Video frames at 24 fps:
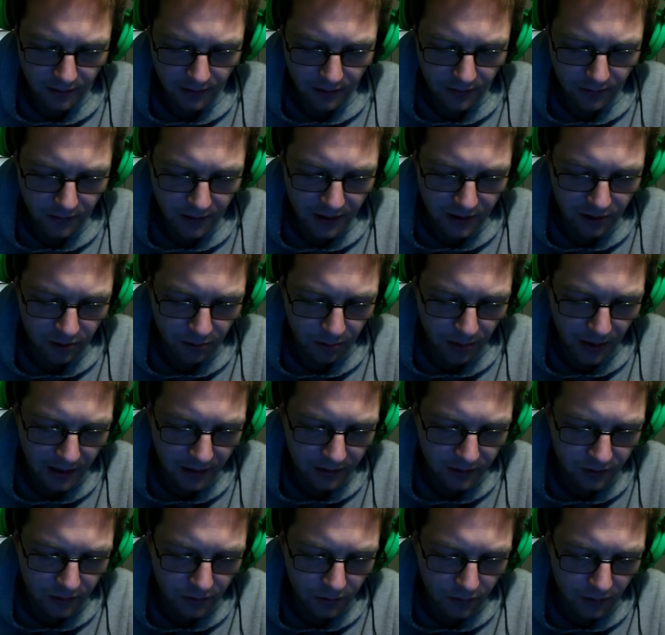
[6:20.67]
crazy
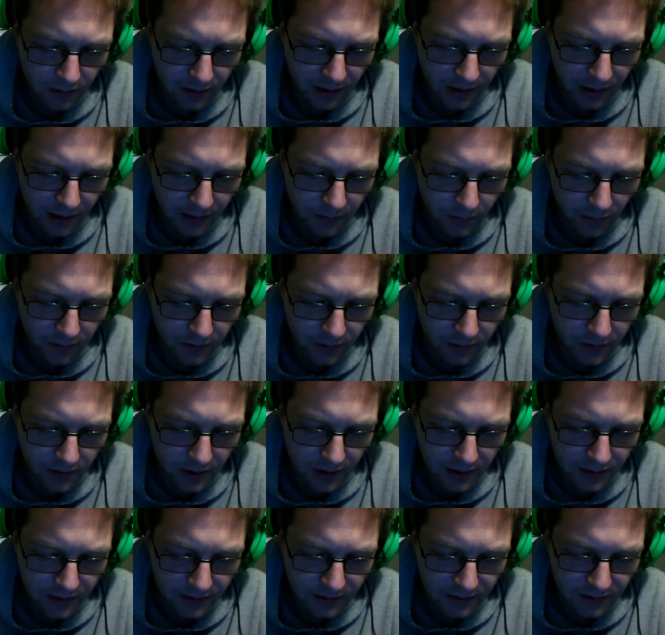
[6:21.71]
pants cool game with you
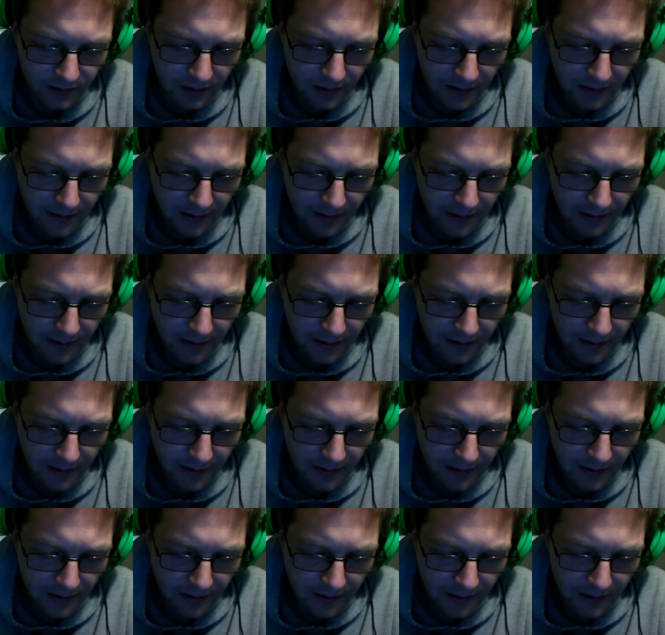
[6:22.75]
guys.